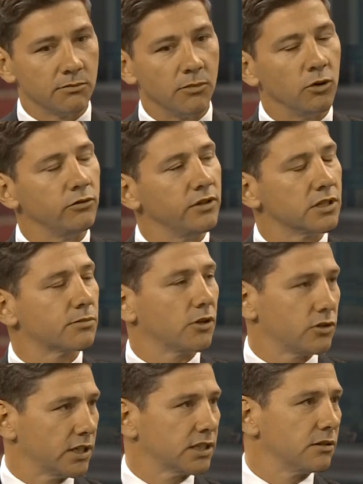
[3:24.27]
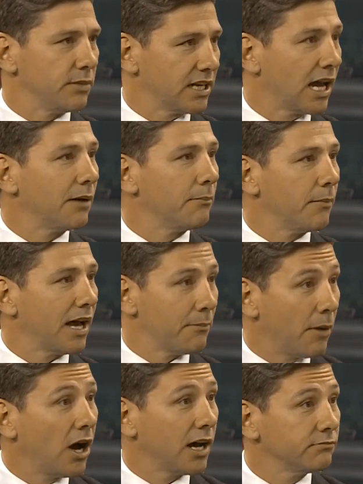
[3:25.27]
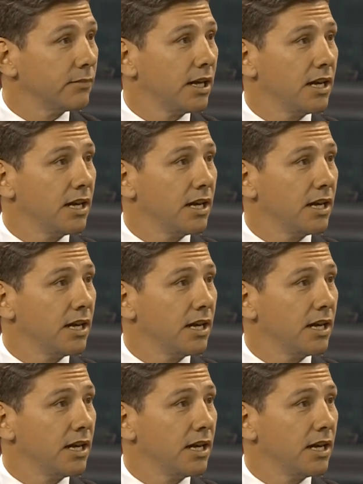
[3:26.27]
to move this project to become a mine.